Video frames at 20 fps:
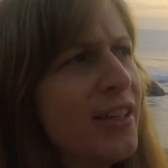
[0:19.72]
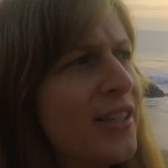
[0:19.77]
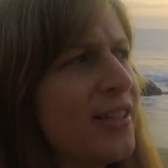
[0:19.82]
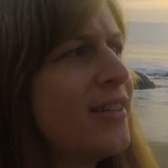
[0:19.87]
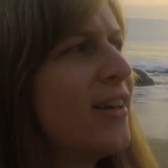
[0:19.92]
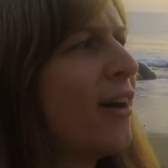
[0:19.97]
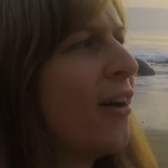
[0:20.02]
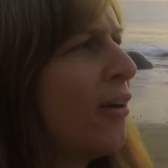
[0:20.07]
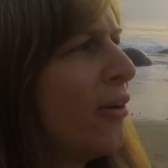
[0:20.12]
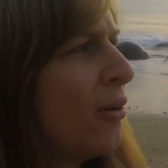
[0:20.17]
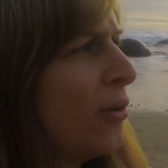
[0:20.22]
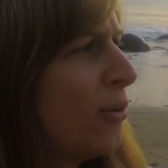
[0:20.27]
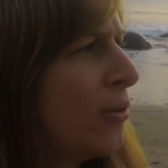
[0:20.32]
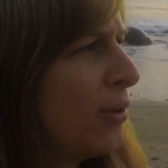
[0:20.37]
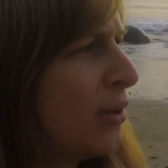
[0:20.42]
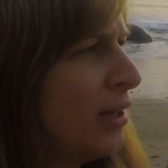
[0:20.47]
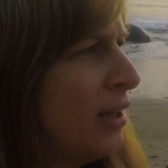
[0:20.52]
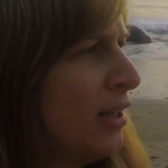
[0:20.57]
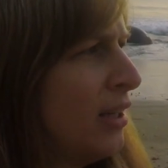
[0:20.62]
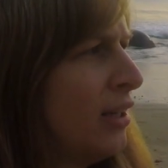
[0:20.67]

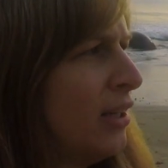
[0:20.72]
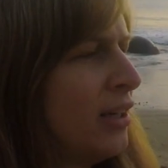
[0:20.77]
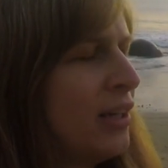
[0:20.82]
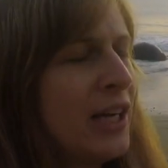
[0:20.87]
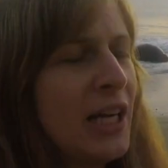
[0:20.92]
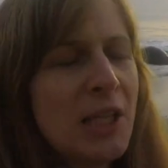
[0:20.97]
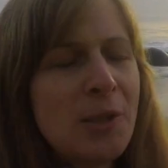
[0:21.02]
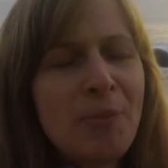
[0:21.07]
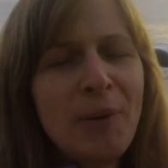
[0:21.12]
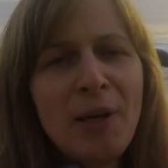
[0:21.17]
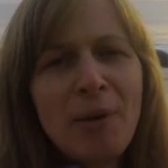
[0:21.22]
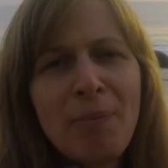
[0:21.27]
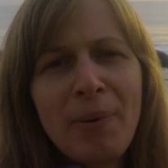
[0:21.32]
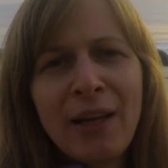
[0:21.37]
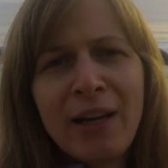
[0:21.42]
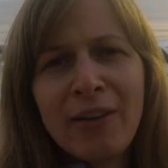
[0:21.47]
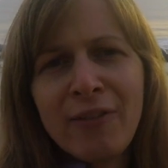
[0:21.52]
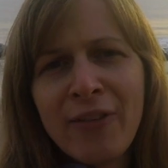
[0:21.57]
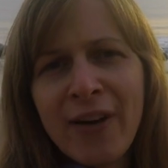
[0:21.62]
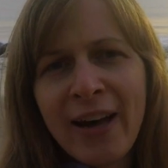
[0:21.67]
So it's been a
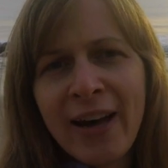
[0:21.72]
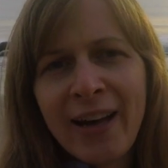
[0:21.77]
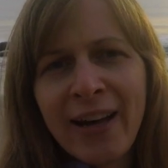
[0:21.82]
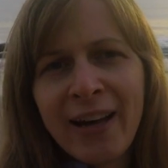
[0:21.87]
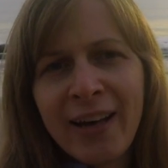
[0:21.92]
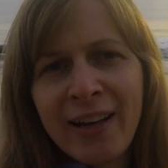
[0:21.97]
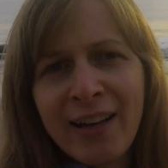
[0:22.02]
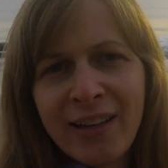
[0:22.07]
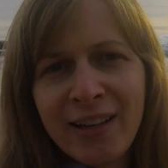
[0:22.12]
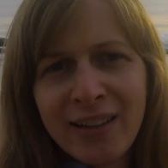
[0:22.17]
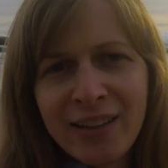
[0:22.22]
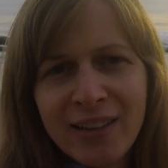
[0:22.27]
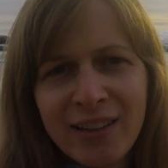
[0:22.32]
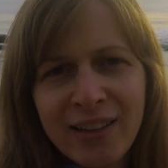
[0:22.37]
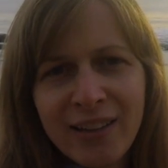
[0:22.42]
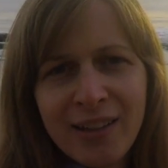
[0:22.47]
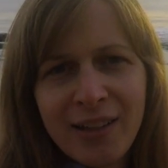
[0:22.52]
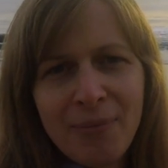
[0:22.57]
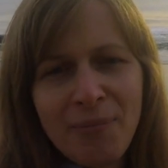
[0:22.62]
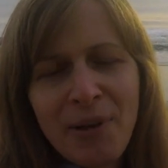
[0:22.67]
bit of
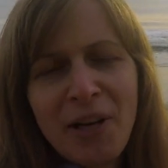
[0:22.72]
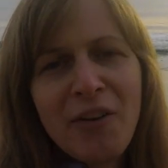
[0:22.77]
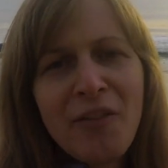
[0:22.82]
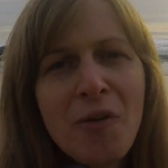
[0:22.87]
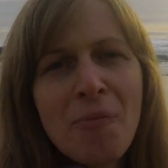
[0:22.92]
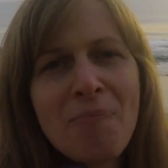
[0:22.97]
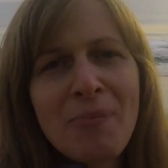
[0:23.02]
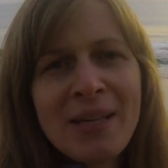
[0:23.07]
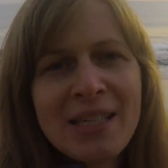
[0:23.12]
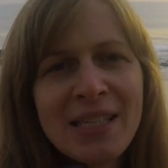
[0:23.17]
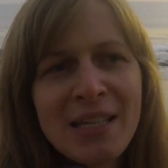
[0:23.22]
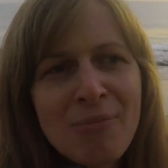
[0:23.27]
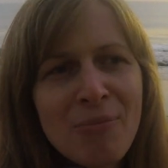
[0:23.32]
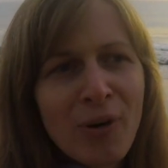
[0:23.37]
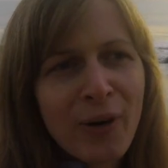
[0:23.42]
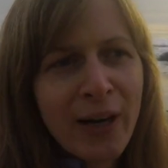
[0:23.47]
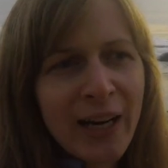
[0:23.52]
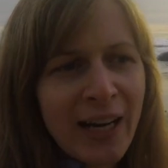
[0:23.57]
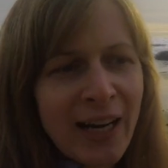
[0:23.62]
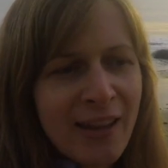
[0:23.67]
a busy
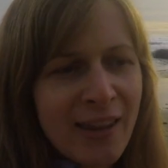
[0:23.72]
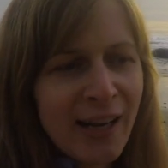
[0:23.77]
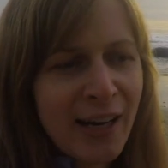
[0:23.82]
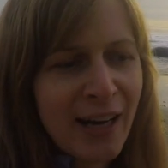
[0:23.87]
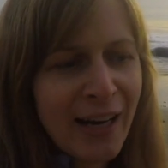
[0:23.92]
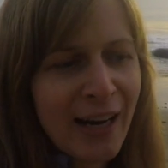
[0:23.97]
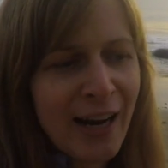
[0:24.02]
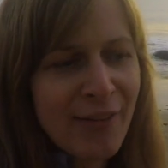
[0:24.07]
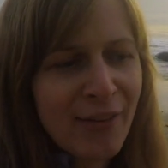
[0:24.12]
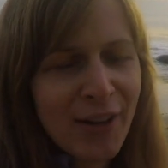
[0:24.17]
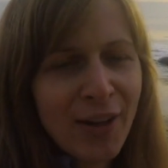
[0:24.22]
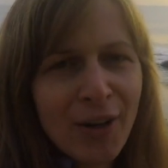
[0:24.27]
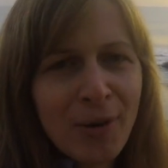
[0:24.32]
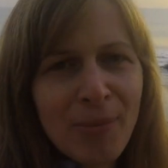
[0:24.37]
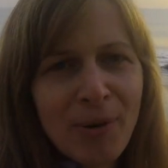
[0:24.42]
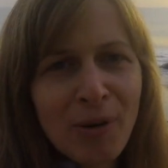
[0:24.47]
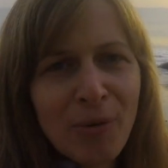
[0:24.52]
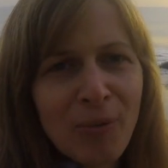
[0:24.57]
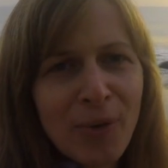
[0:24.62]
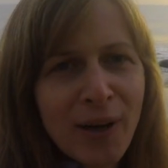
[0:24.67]
morning. I think I'm gonna have a little
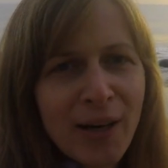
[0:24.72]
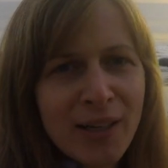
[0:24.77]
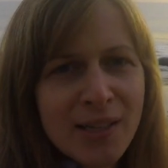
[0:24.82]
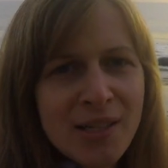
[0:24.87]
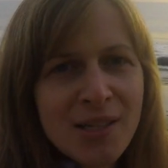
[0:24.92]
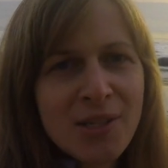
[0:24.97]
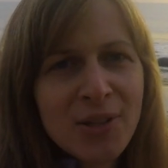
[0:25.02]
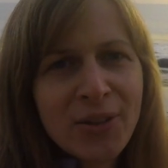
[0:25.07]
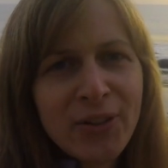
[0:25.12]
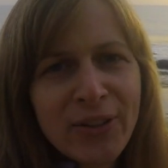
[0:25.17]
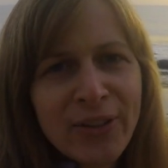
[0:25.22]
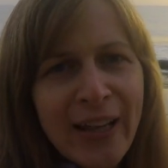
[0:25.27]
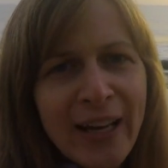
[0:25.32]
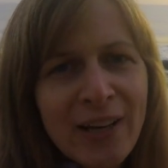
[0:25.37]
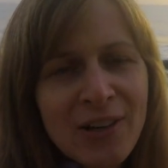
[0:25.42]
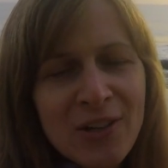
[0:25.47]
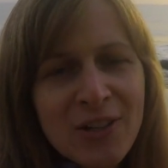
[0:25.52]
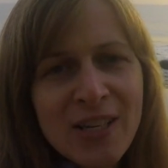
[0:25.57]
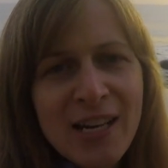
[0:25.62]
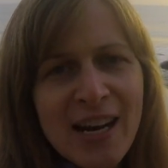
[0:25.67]
bit of work to do
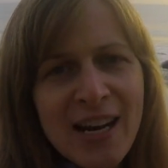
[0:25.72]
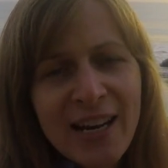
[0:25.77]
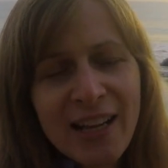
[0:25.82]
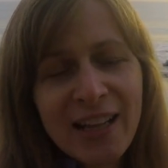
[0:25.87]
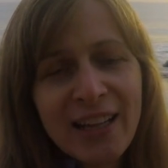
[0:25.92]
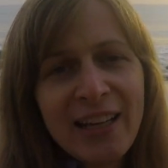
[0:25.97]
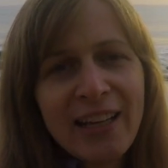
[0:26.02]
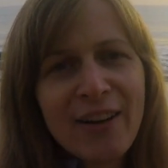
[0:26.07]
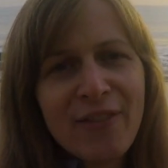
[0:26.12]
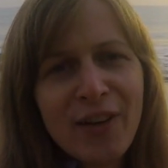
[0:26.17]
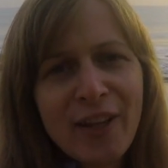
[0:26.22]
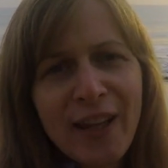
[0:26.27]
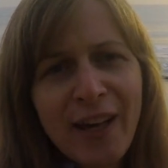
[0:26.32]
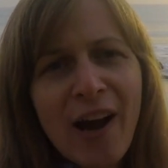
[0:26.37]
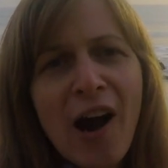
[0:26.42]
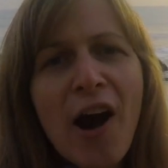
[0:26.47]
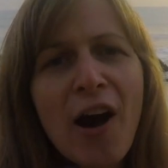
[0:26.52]
later today to clean everything